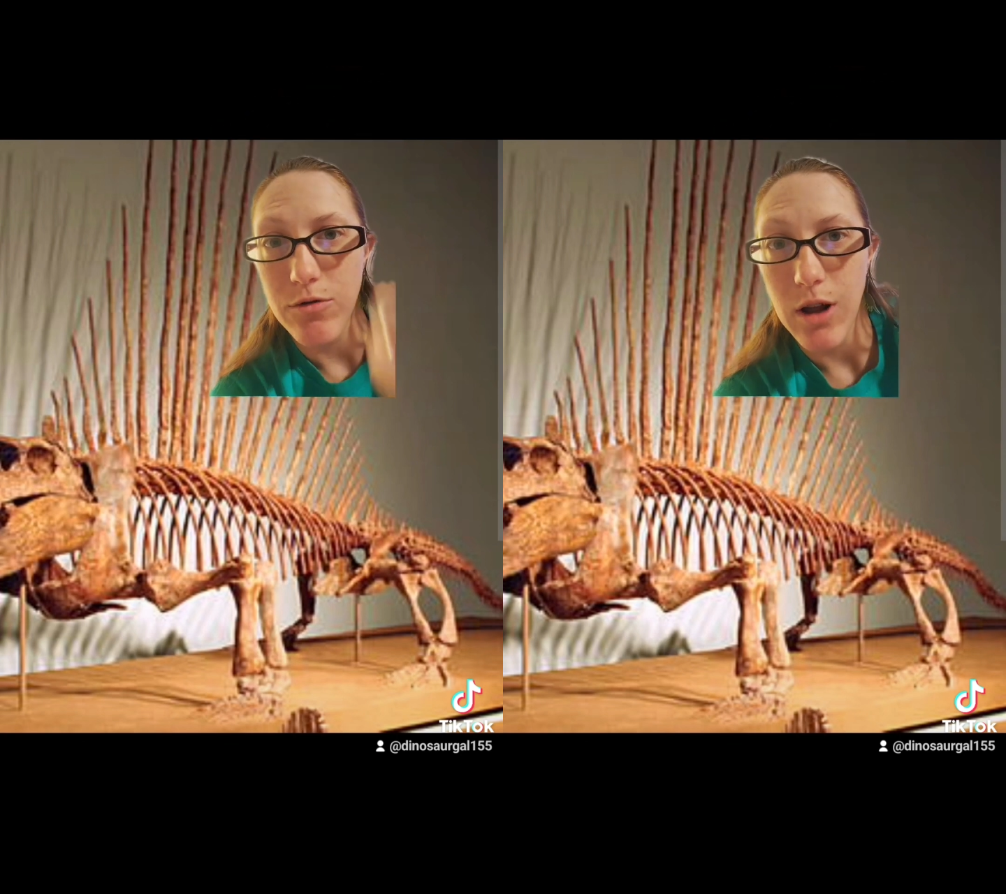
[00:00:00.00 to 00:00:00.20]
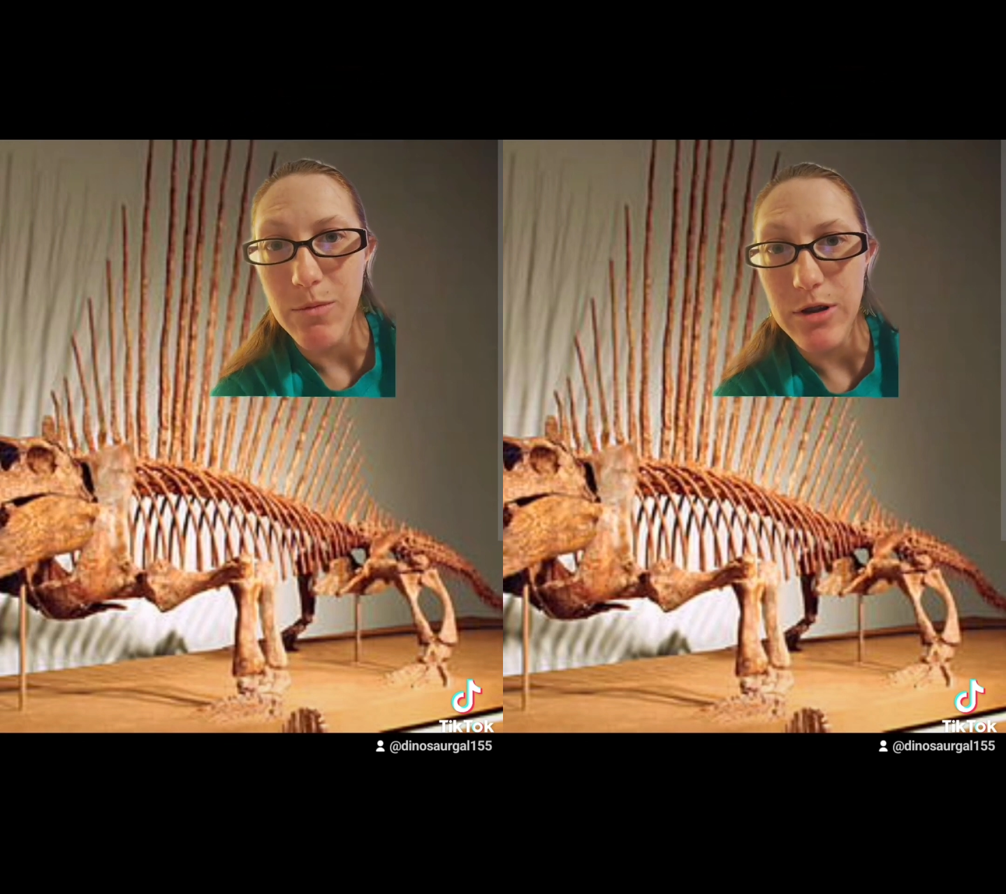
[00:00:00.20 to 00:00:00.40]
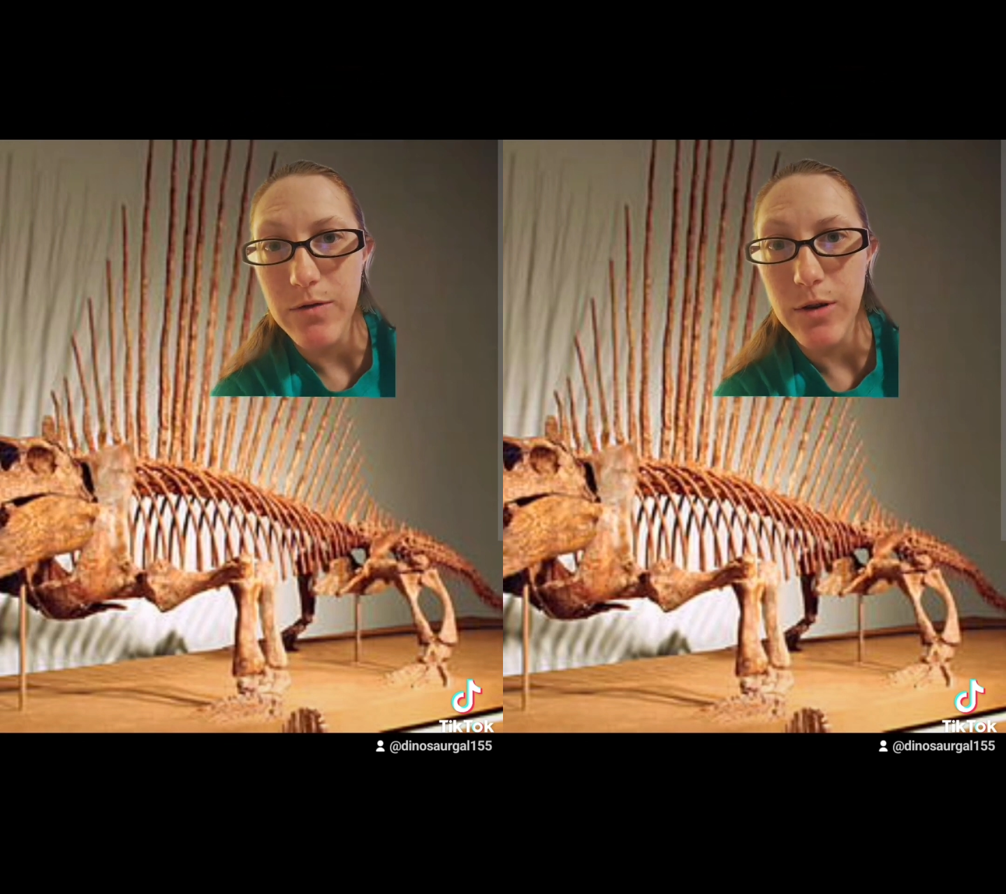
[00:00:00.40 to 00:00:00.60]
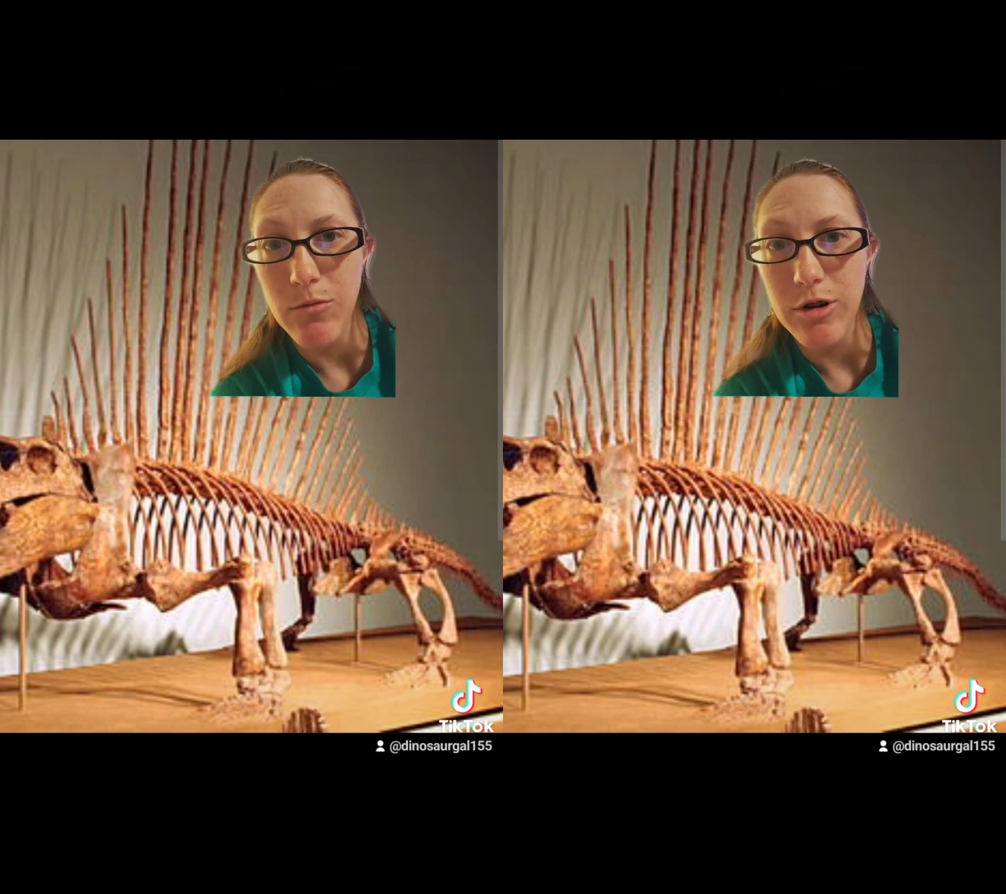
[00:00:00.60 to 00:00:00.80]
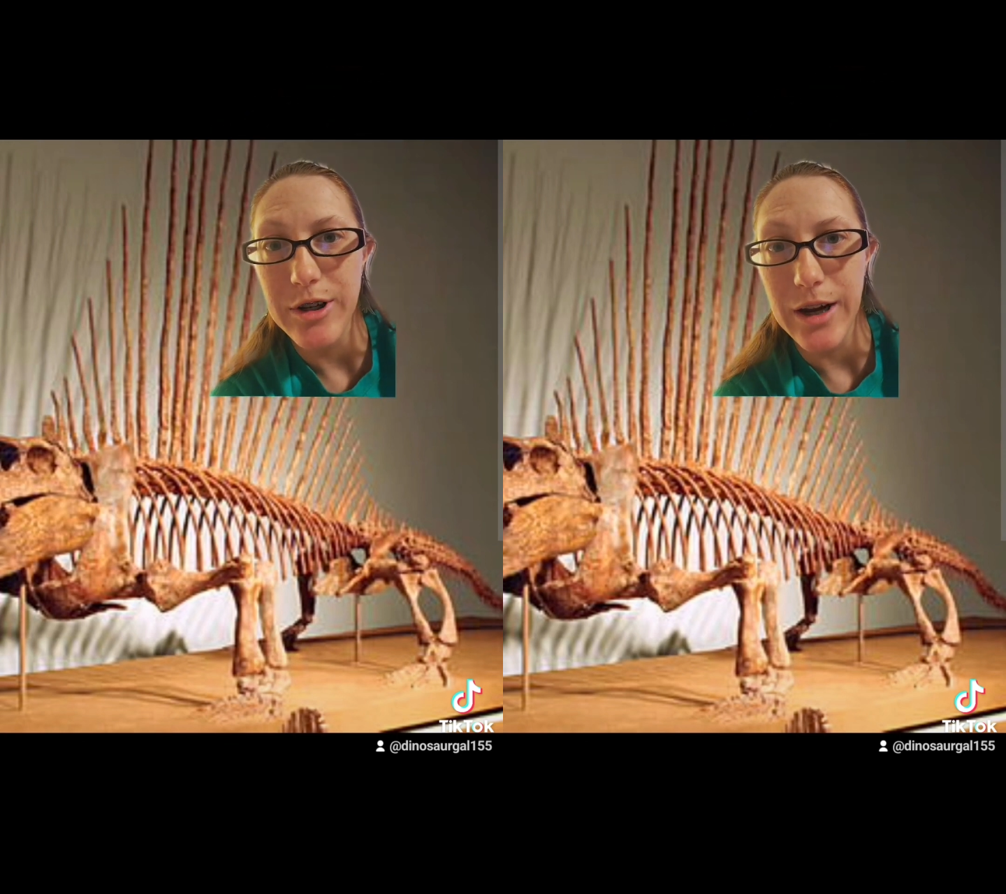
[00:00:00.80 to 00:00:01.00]
drops the
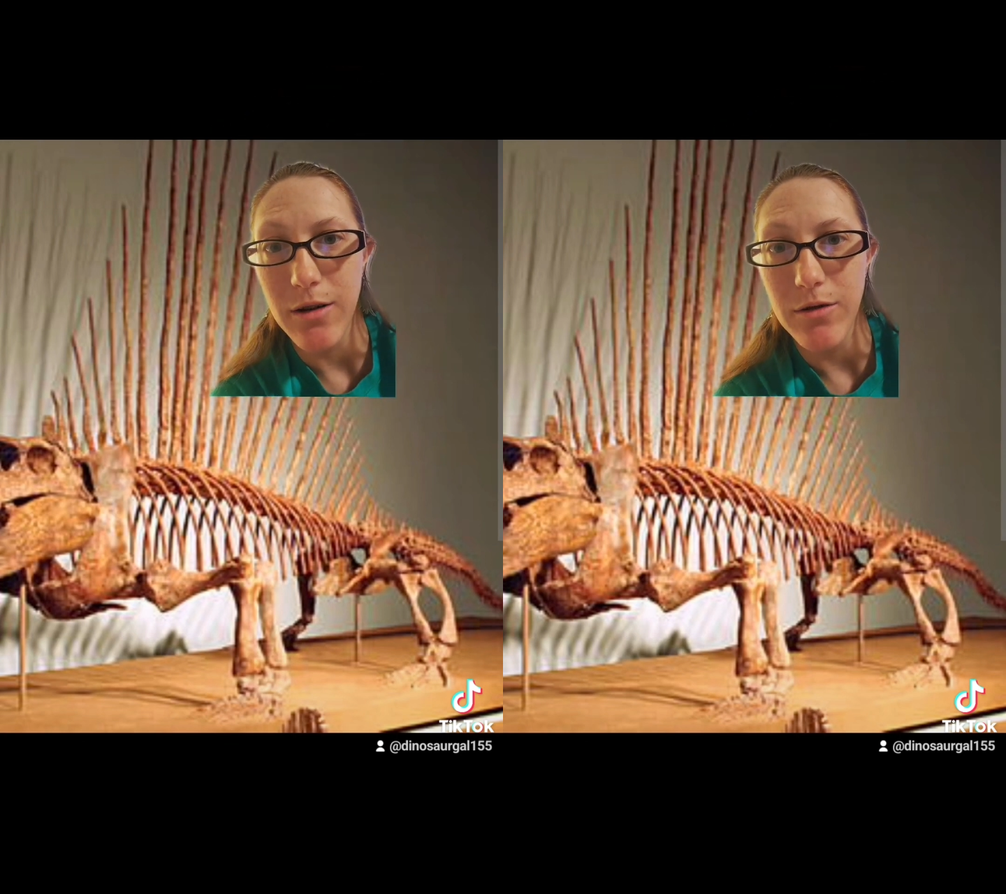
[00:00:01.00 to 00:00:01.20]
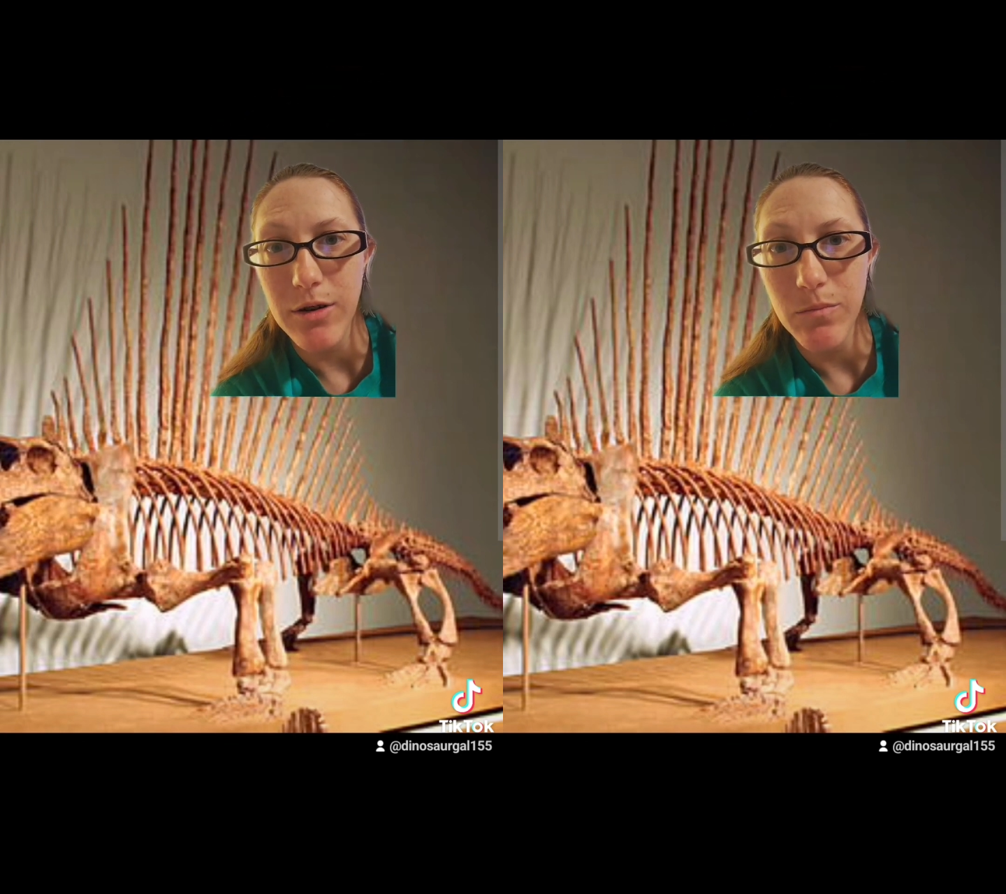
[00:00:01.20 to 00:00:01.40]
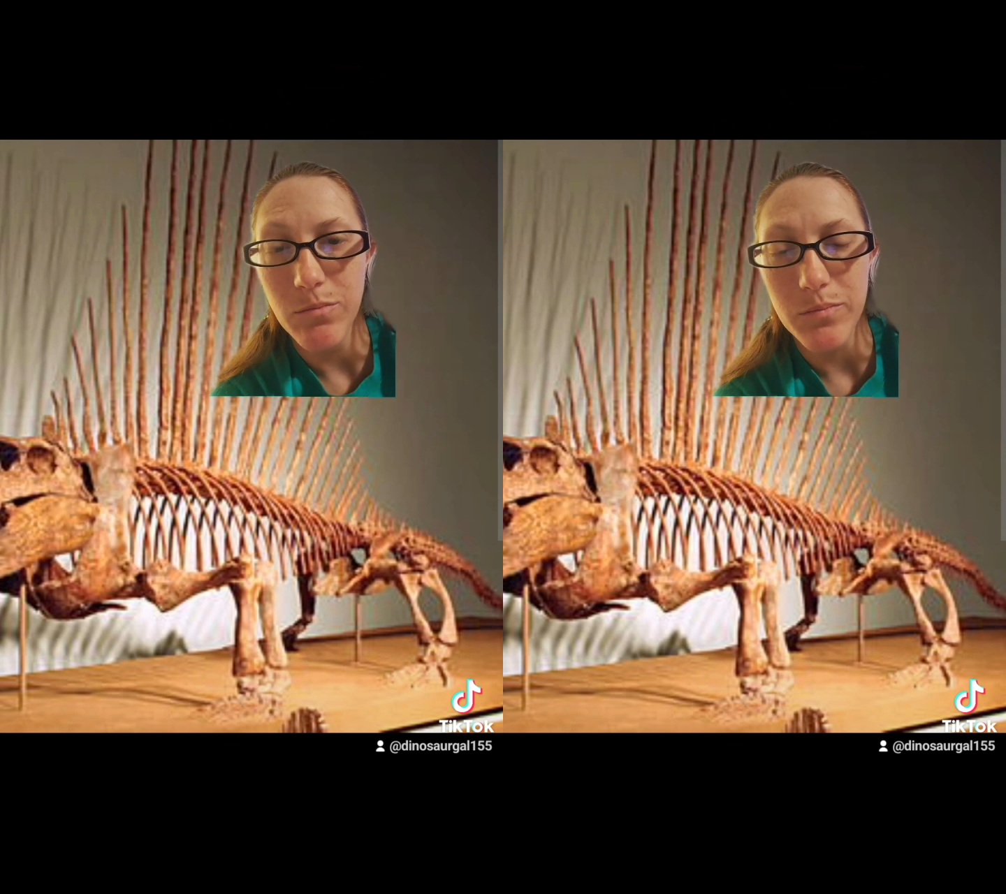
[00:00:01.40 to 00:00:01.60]
femur down.